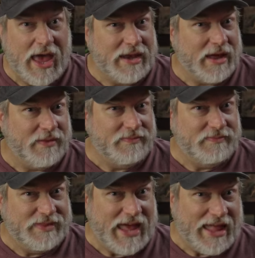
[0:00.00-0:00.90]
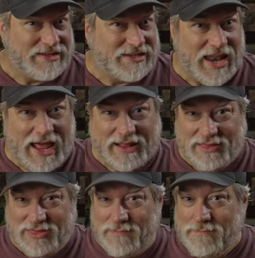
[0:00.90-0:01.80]
Now that's like
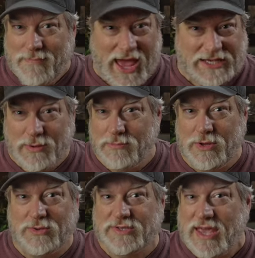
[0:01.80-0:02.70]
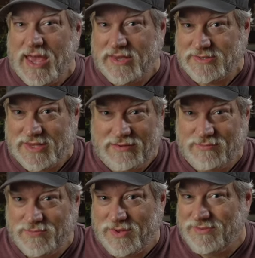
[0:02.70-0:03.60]
the maximum use case and well,